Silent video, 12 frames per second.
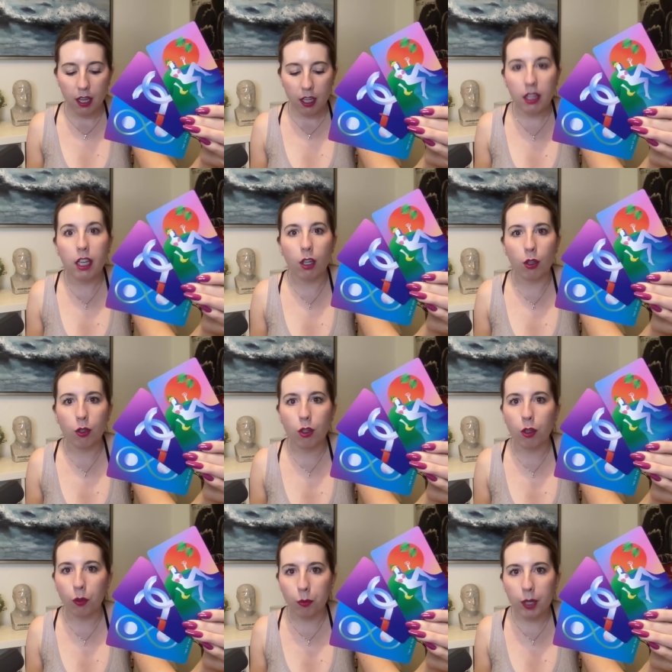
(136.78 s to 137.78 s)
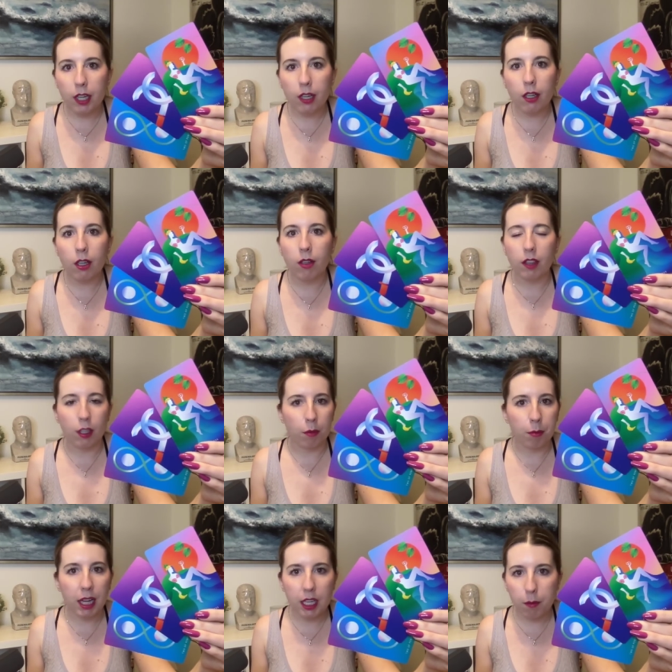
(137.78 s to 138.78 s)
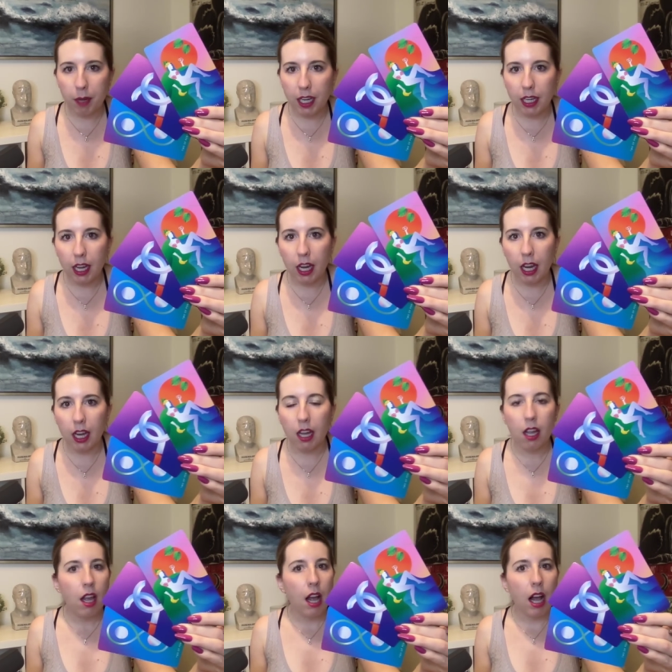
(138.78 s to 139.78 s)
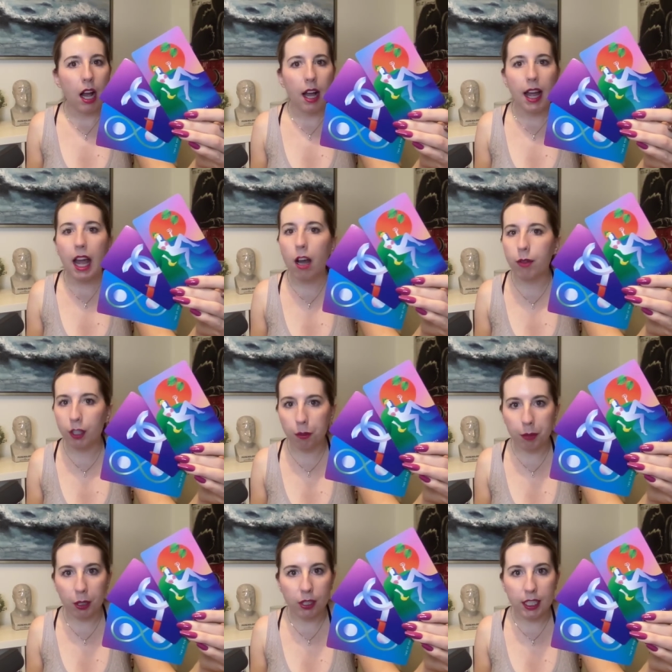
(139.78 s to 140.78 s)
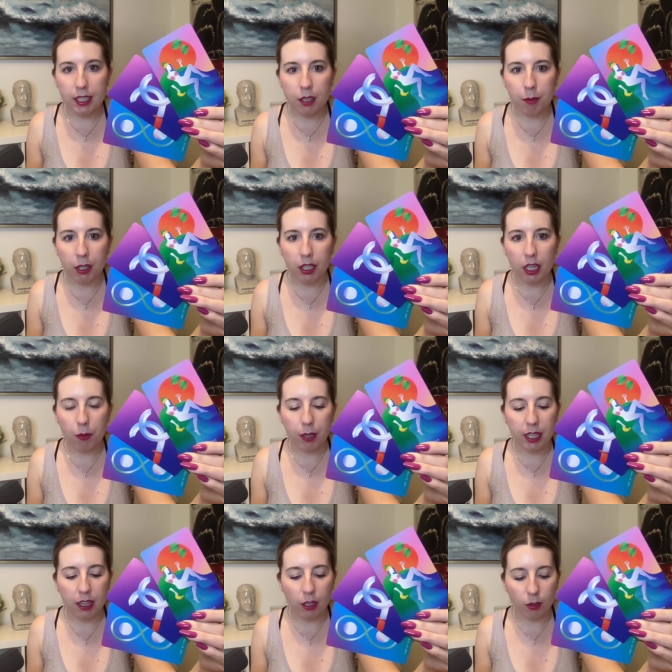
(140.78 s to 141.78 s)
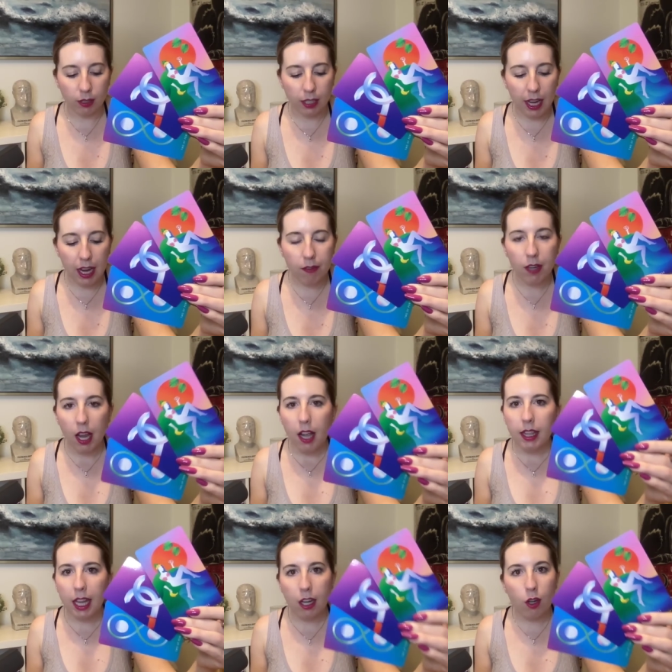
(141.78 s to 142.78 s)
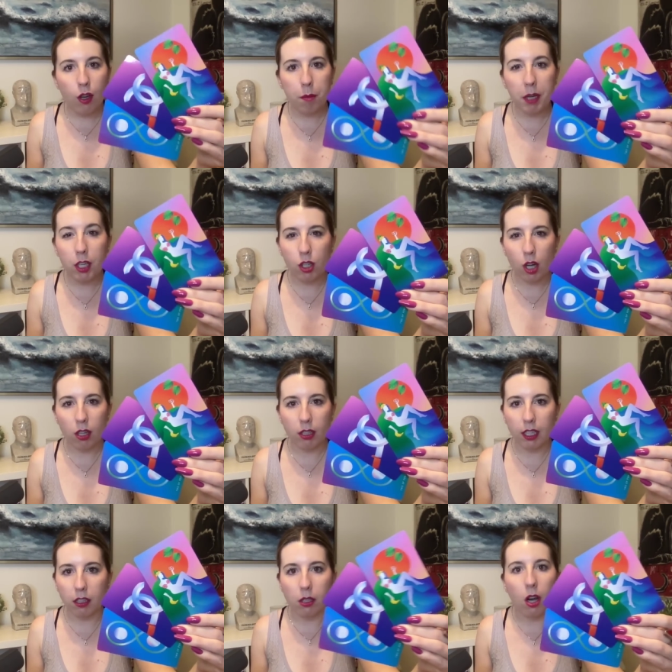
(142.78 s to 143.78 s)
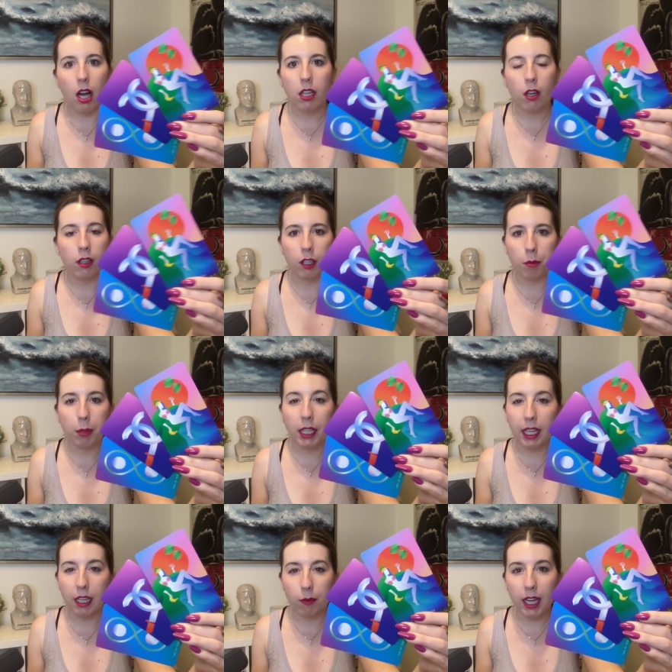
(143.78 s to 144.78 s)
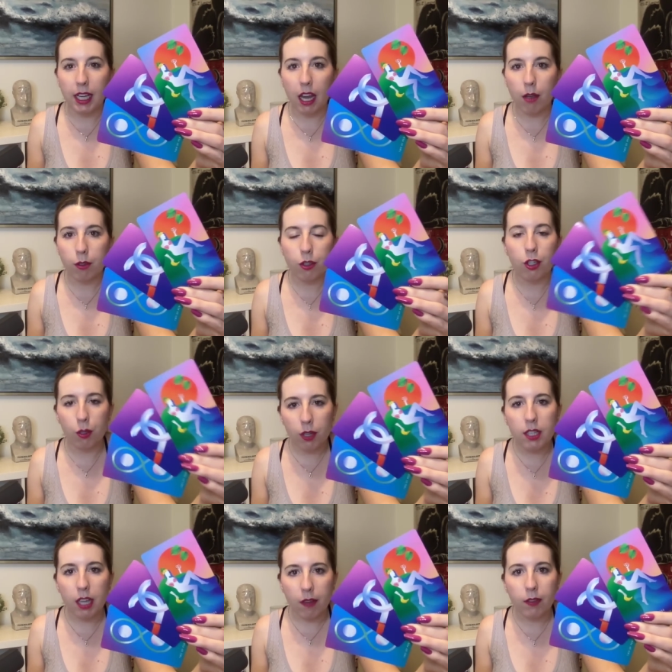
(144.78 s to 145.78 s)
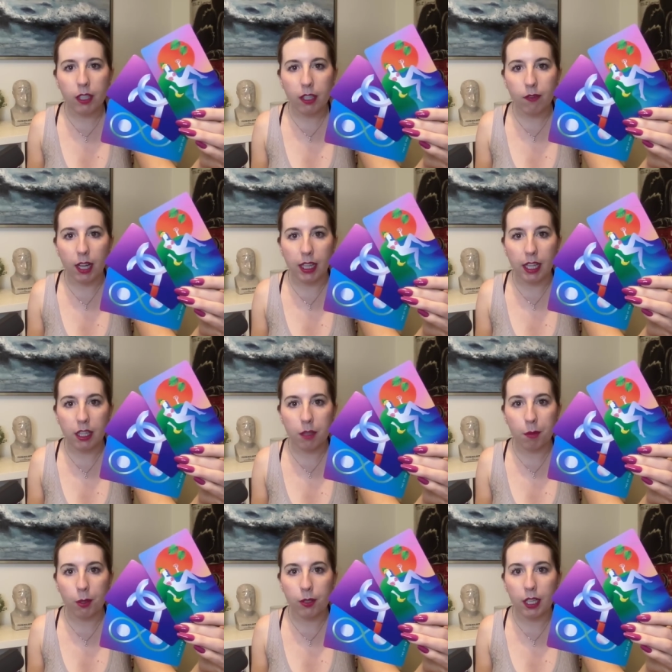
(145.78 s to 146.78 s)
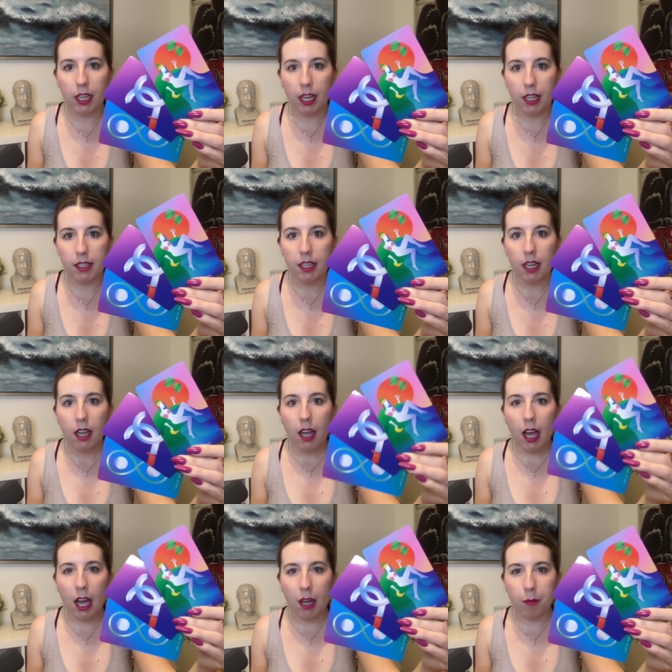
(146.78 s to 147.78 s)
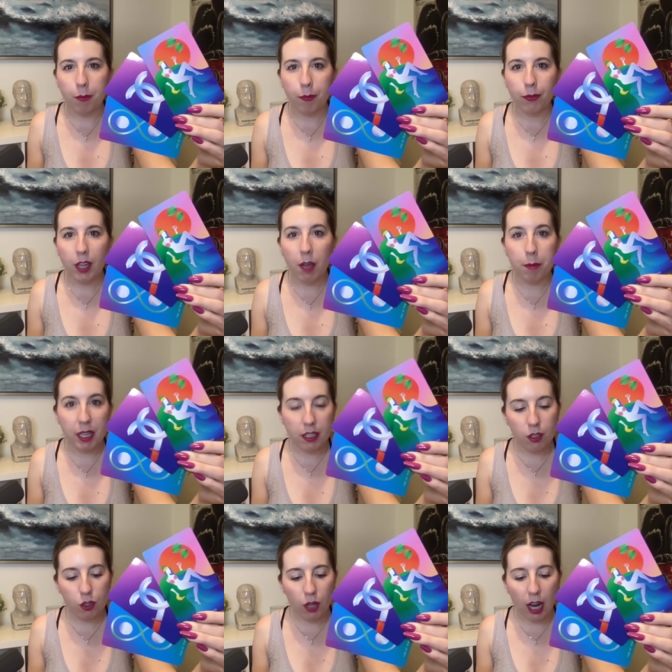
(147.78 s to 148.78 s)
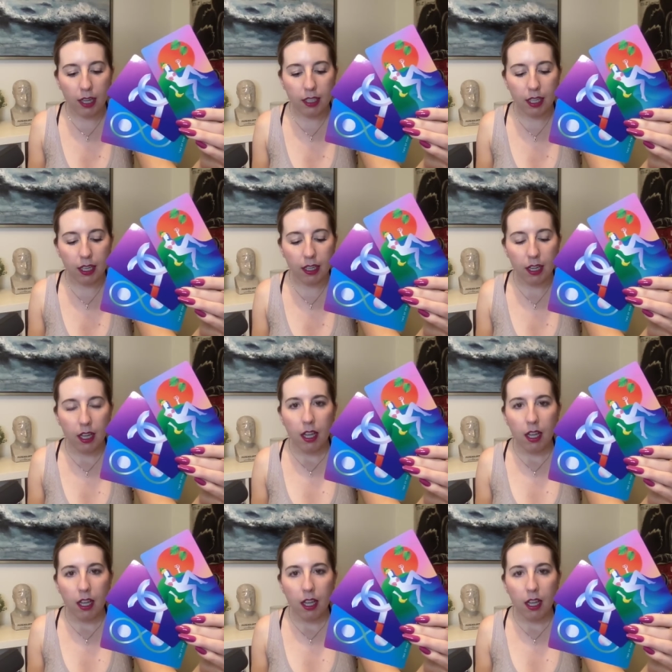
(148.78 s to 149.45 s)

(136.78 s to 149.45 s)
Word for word: their career, their money making, uh, how they're building stability within their life. They could be juggling a lot on their plate right now. So you could definitely find that this person is um, a bit distracted.